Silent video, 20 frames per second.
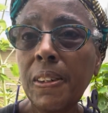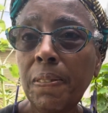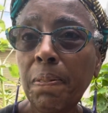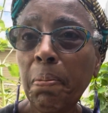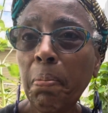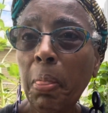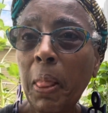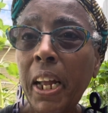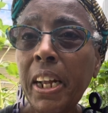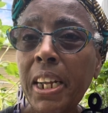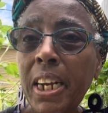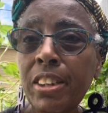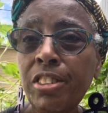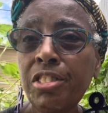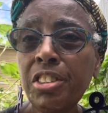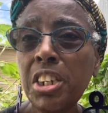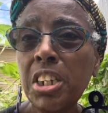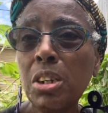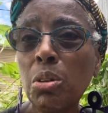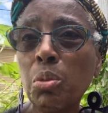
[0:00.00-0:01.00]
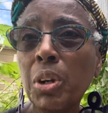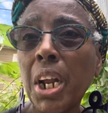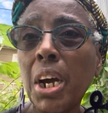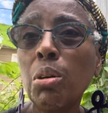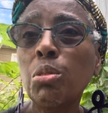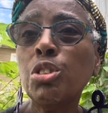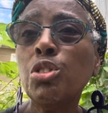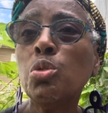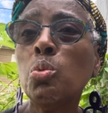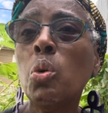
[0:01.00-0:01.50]
Like I said, when I
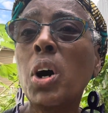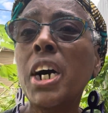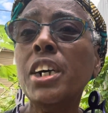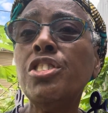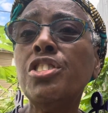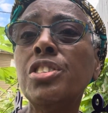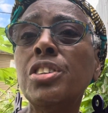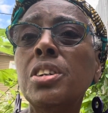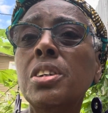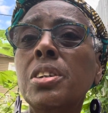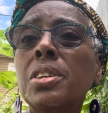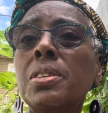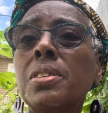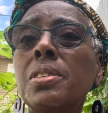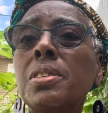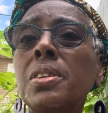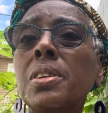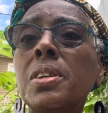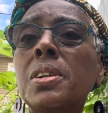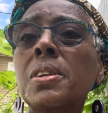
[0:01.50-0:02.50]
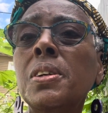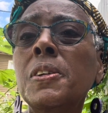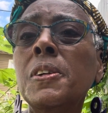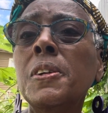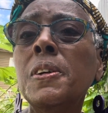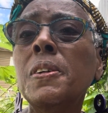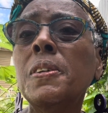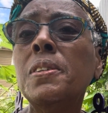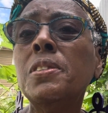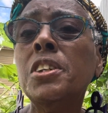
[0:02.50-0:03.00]
was watching this
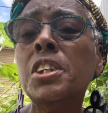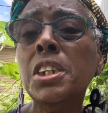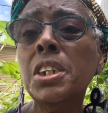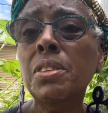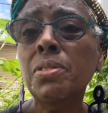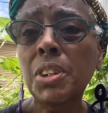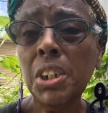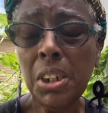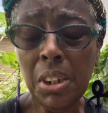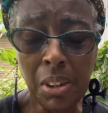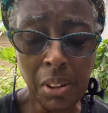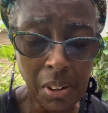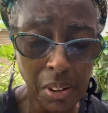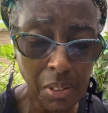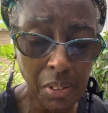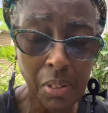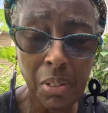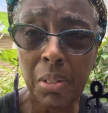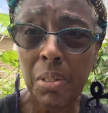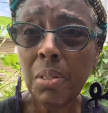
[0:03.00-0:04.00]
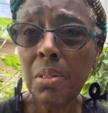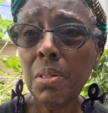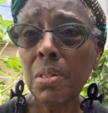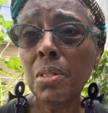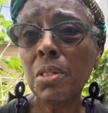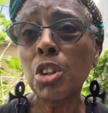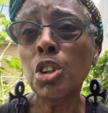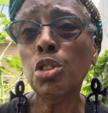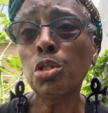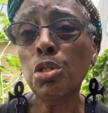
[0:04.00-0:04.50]
TV,
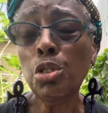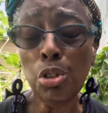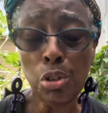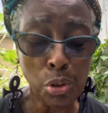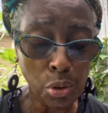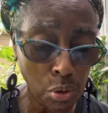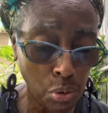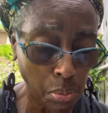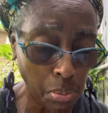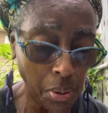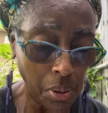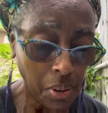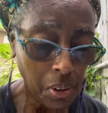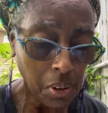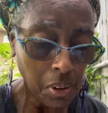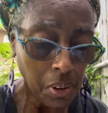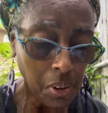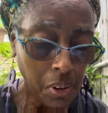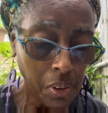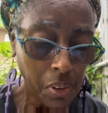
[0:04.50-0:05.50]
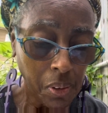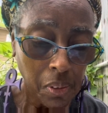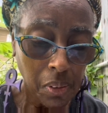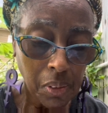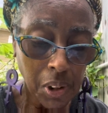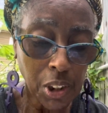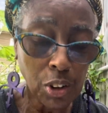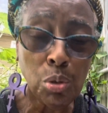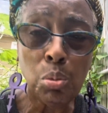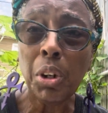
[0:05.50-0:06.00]
YouTube,
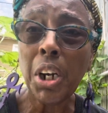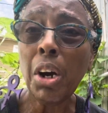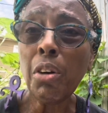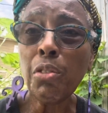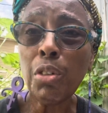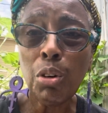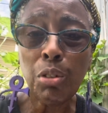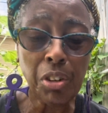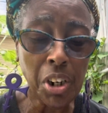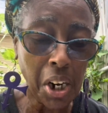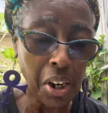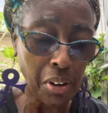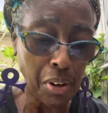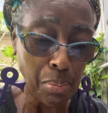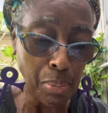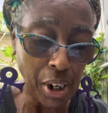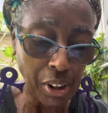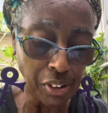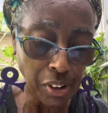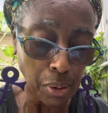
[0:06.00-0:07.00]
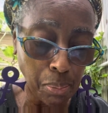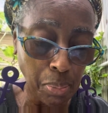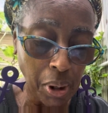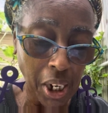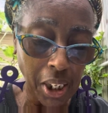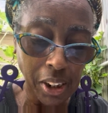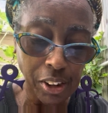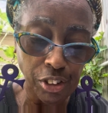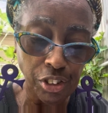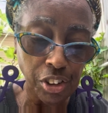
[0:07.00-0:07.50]
that's when I wrote down about the
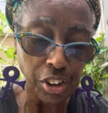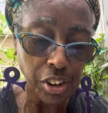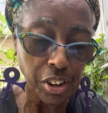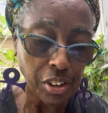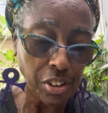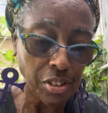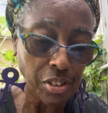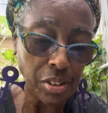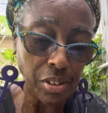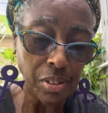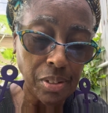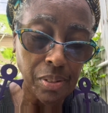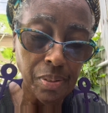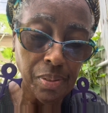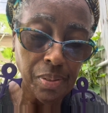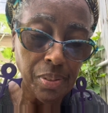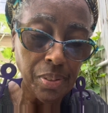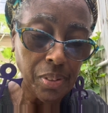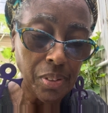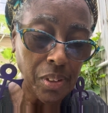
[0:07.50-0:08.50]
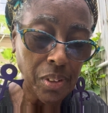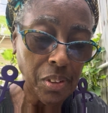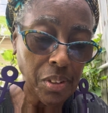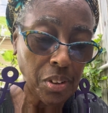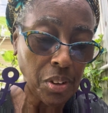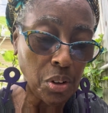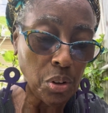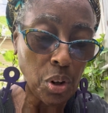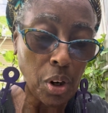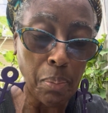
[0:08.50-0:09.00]
apologetics.
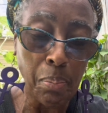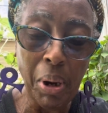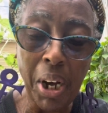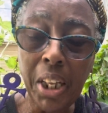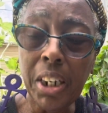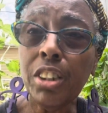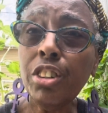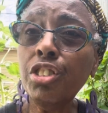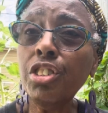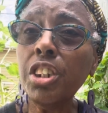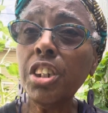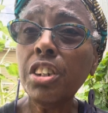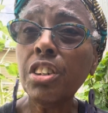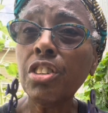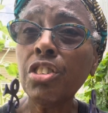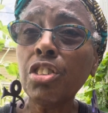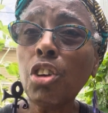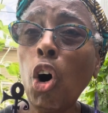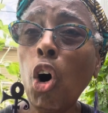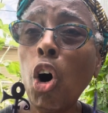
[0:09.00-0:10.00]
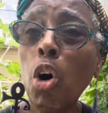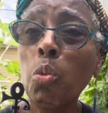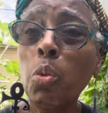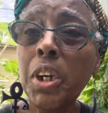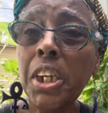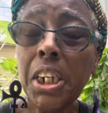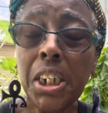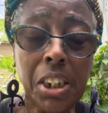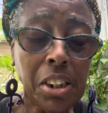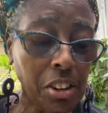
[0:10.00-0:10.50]
So apologetics, are we
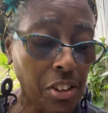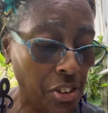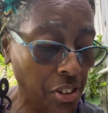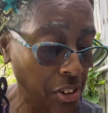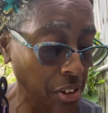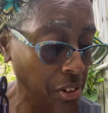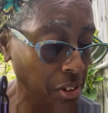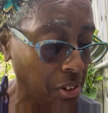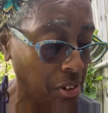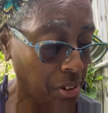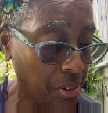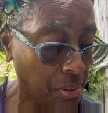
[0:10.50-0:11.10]
innocents?